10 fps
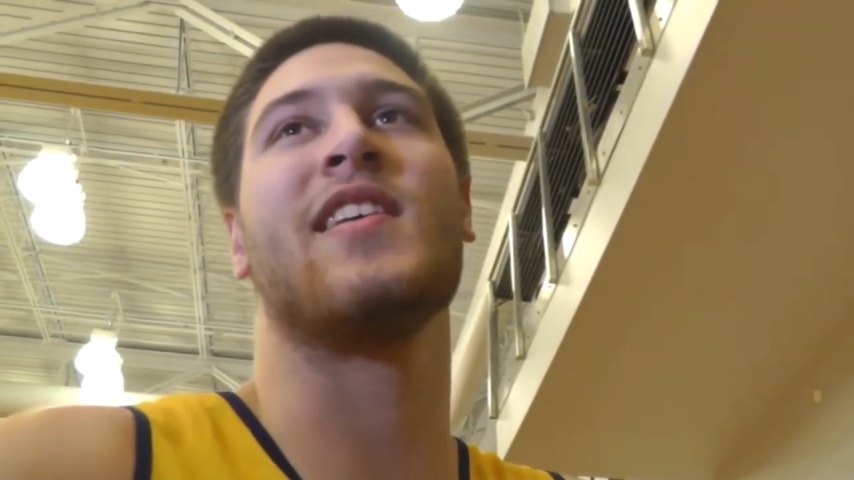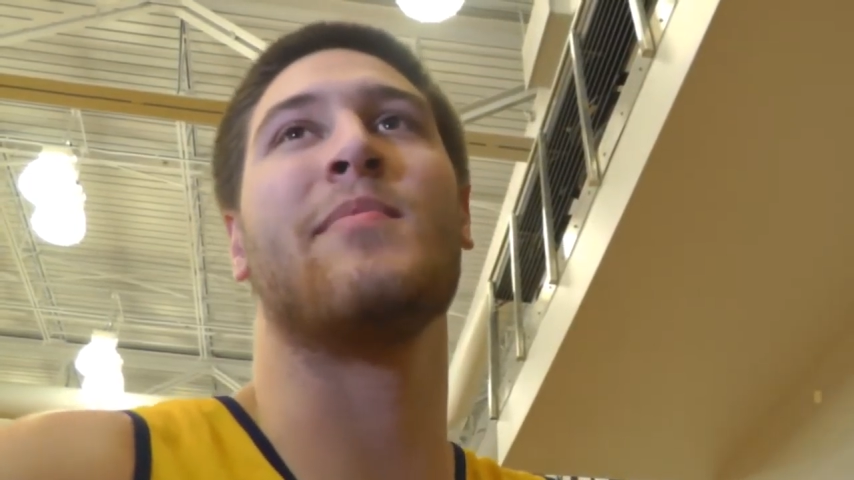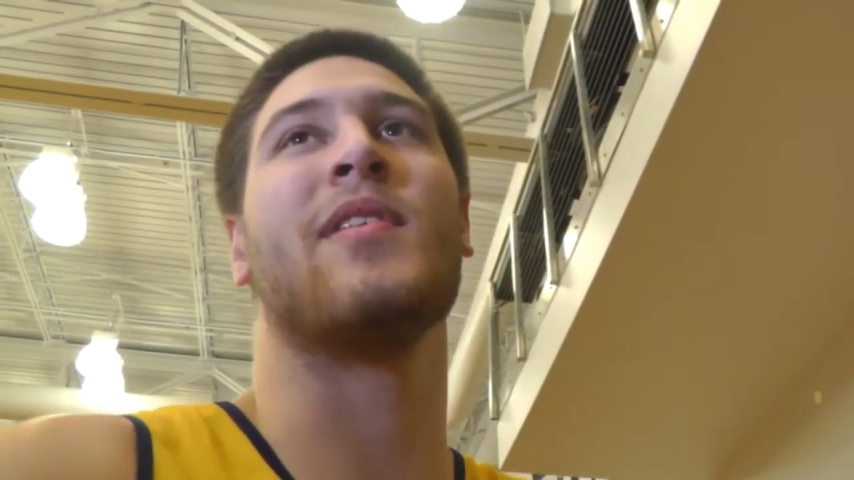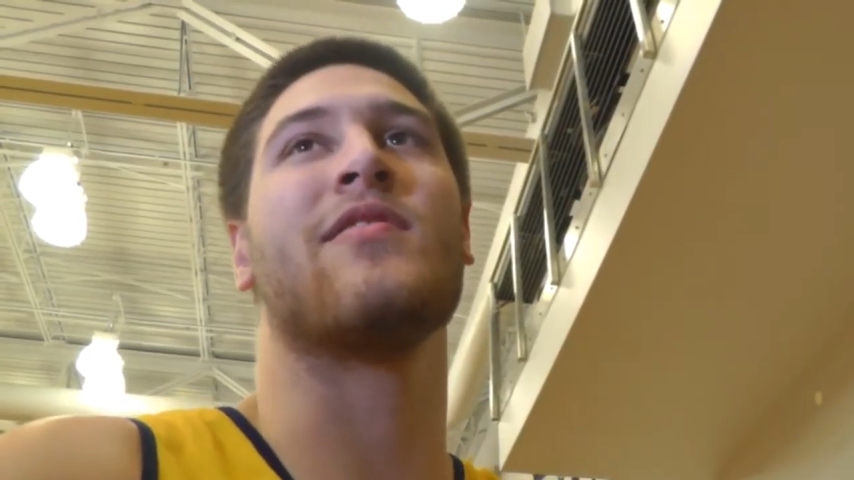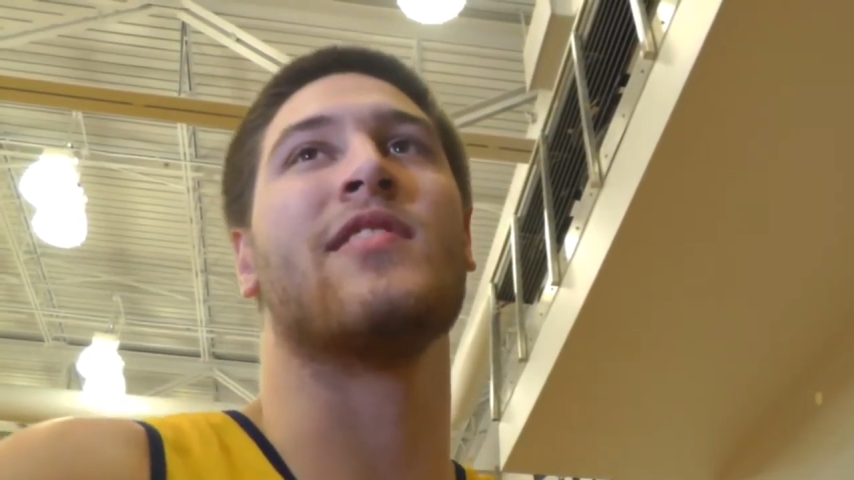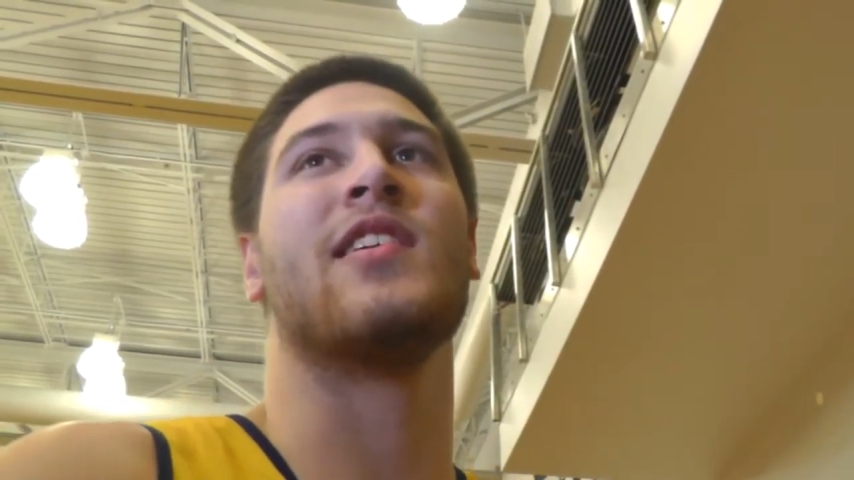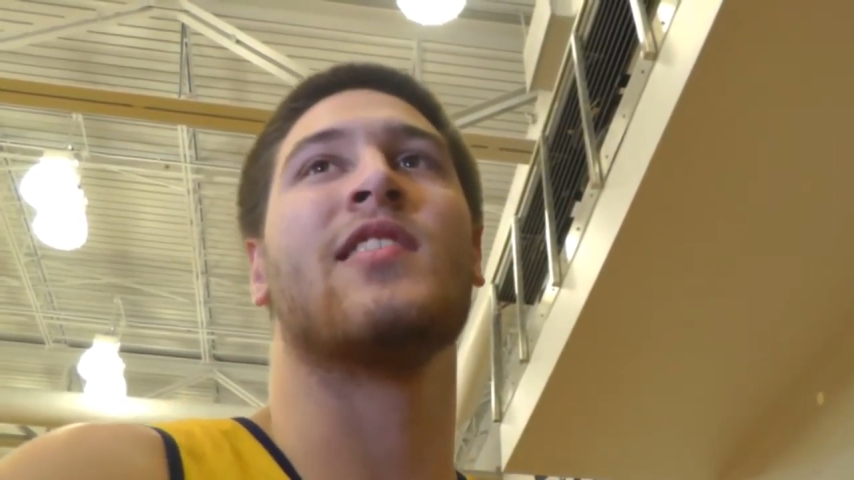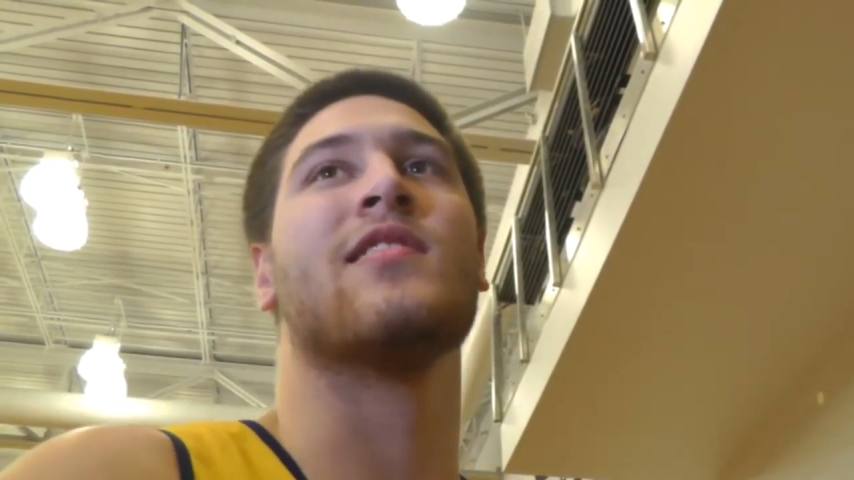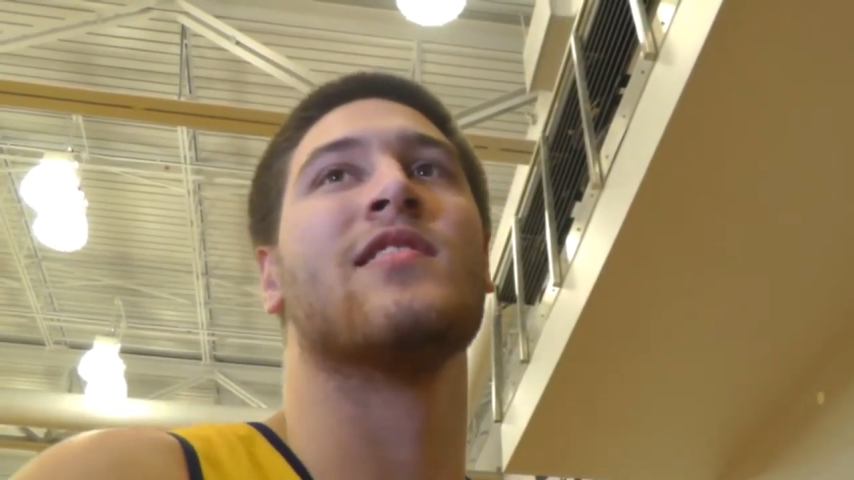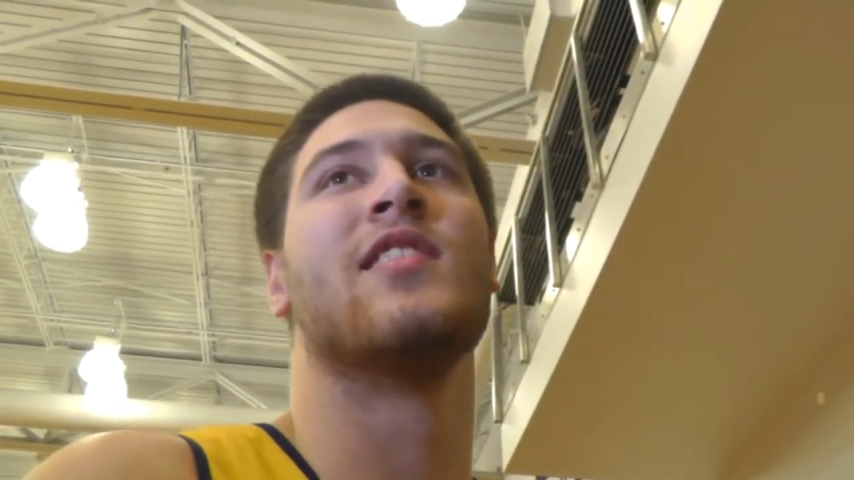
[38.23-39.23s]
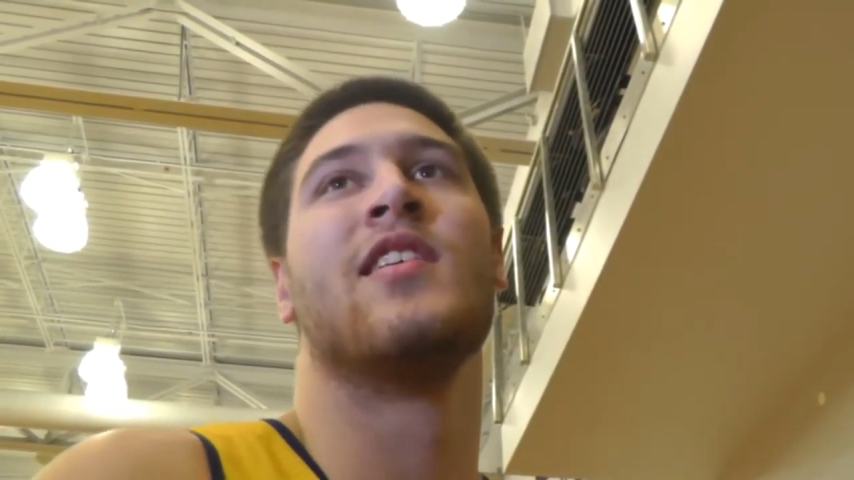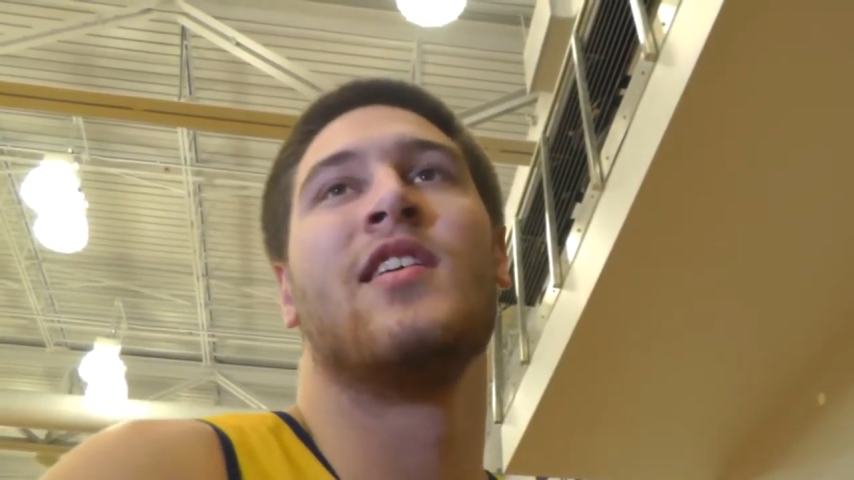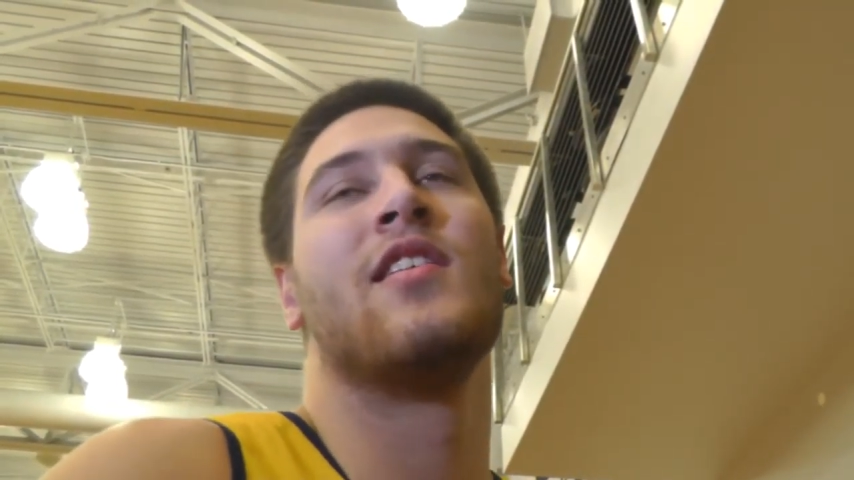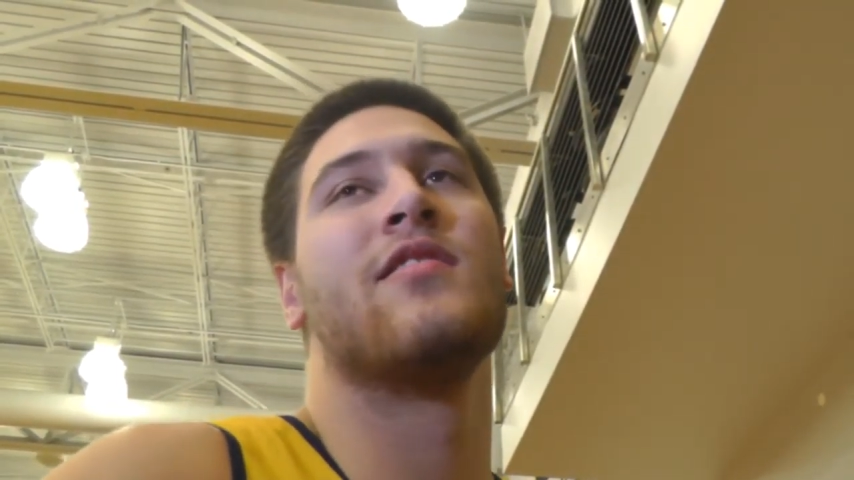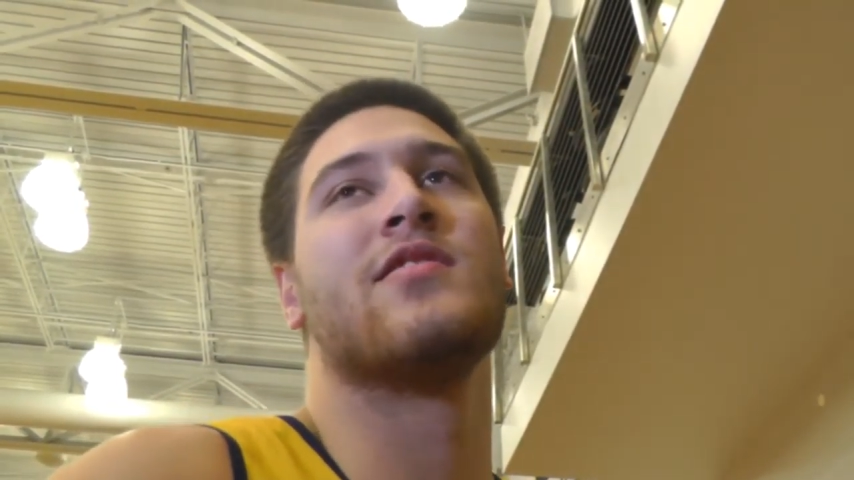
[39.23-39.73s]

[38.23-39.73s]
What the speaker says: that big of a deal.